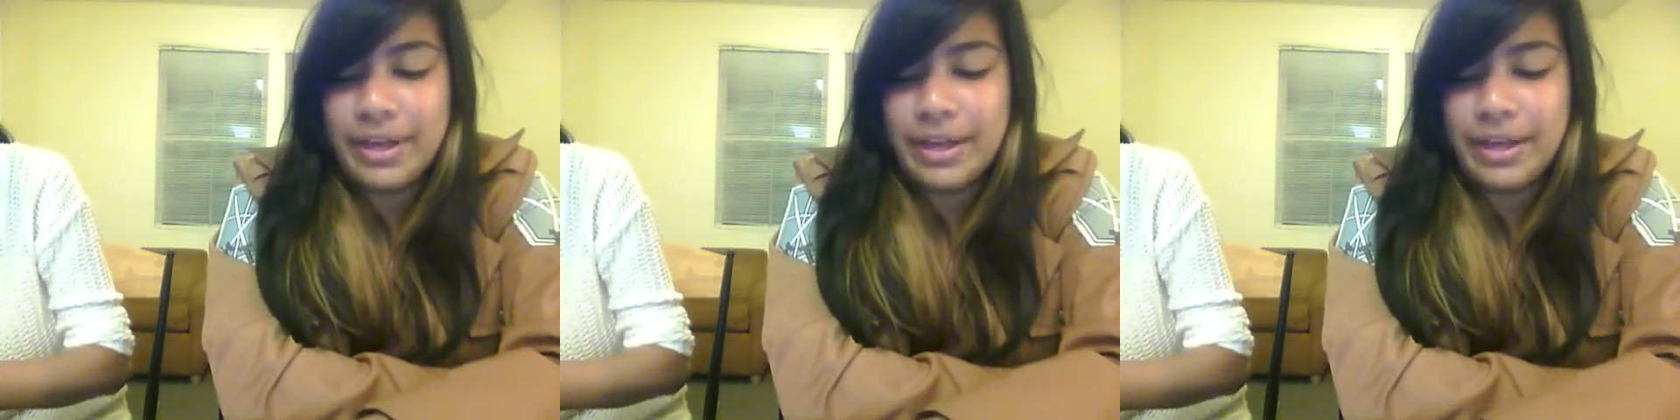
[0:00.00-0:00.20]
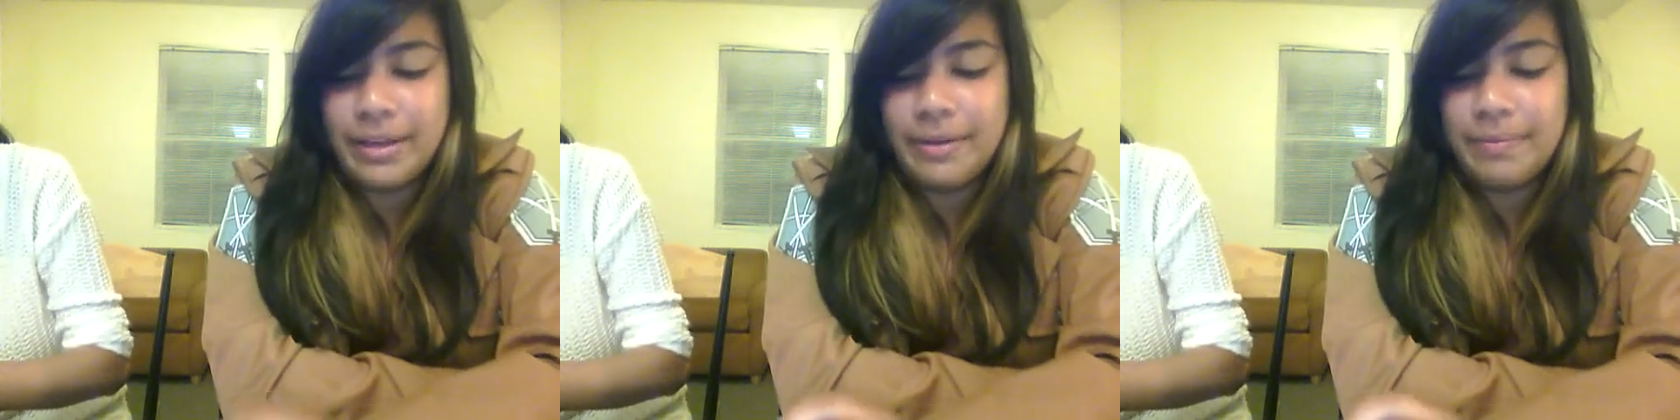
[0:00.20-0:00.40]

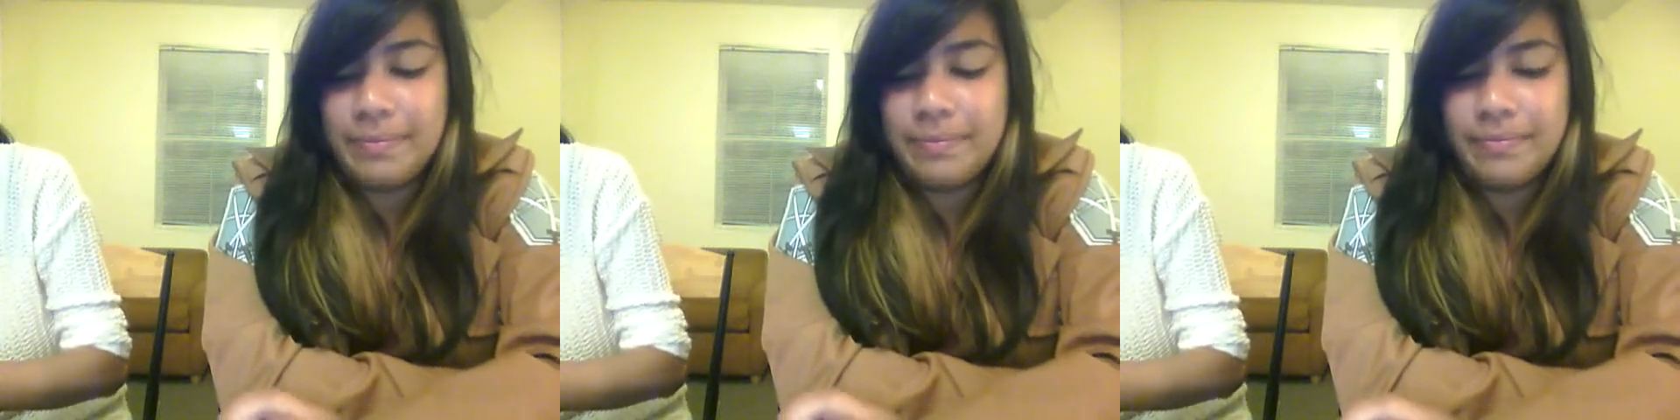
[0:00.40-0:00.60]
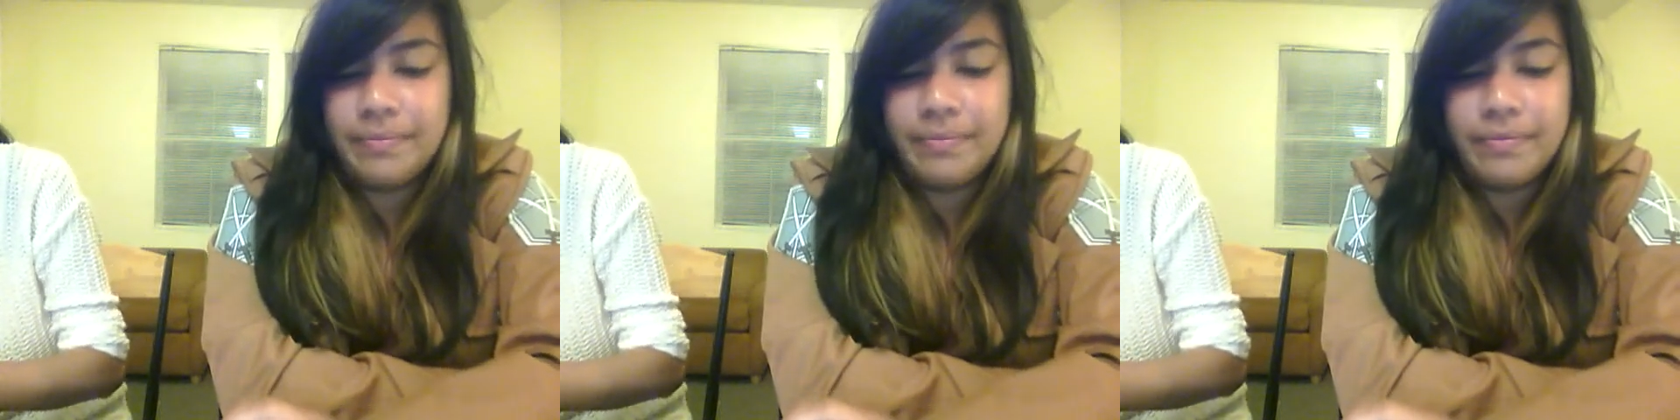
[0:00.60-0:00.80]

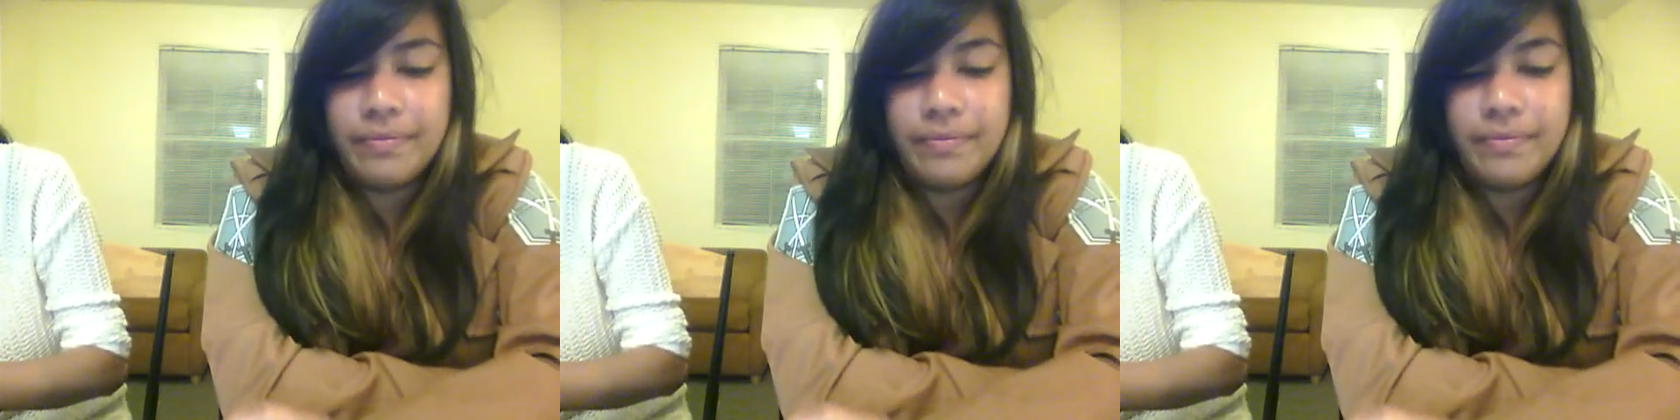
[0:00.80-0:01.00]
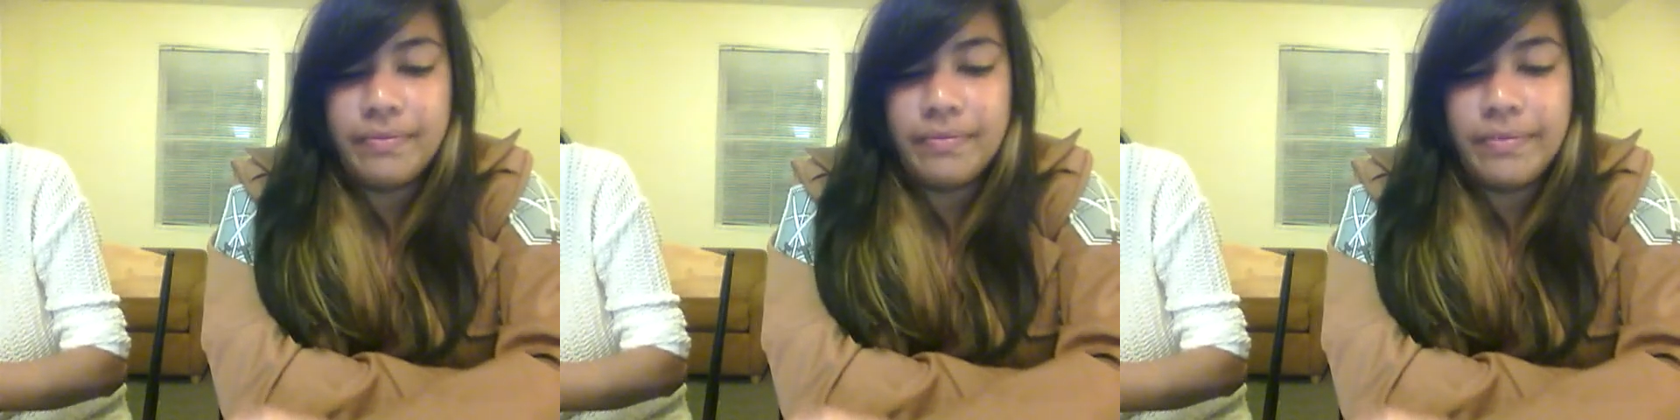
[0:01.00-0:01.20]

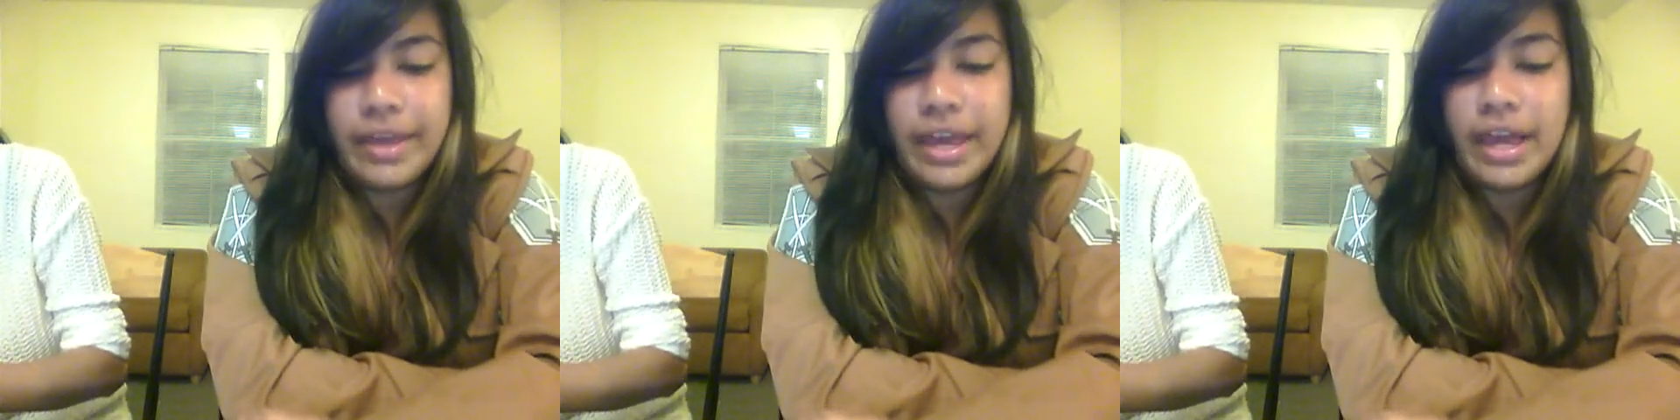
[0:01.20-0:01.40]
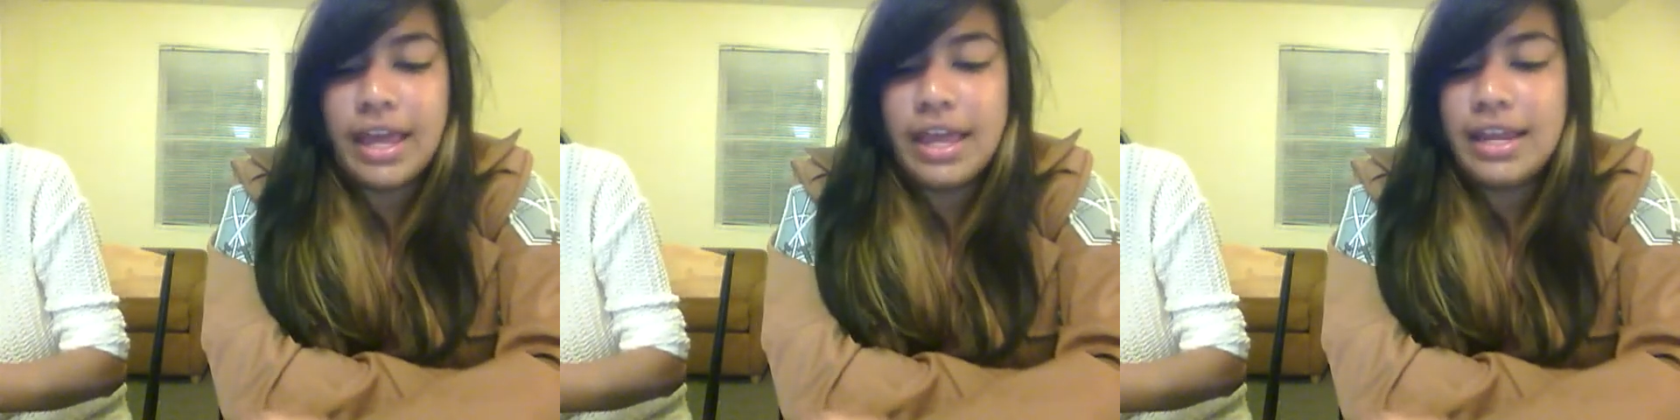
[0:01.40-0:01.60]
Yeah,